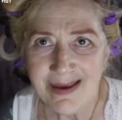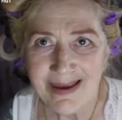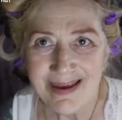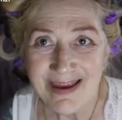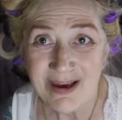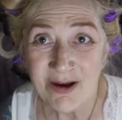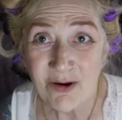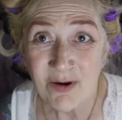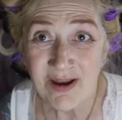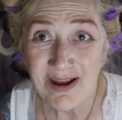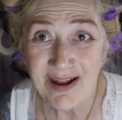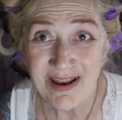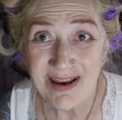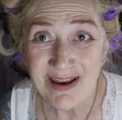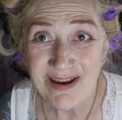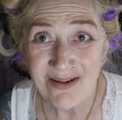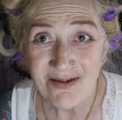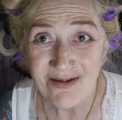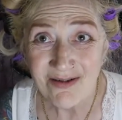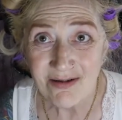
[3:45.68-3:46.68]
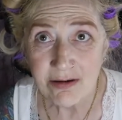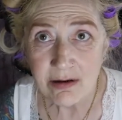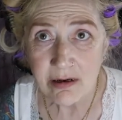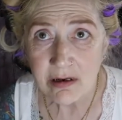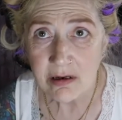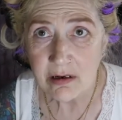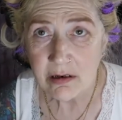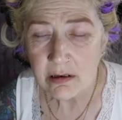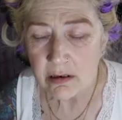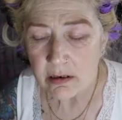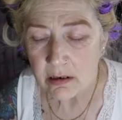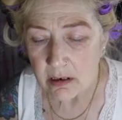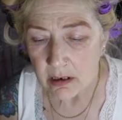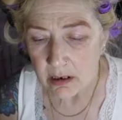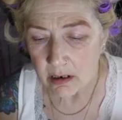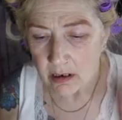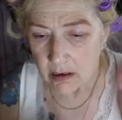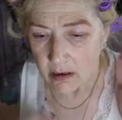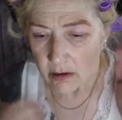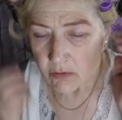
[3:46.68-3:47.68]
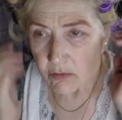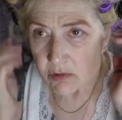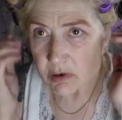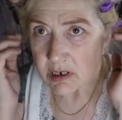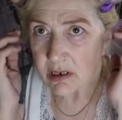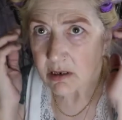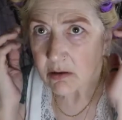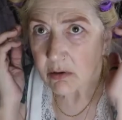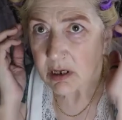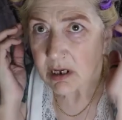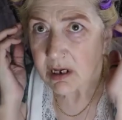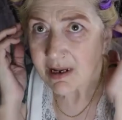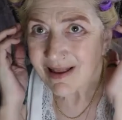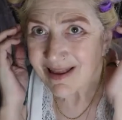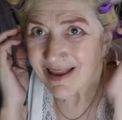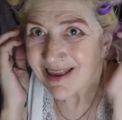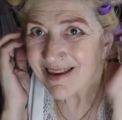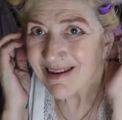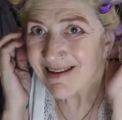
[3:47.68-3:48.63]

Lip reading: quickly done. Really quickly.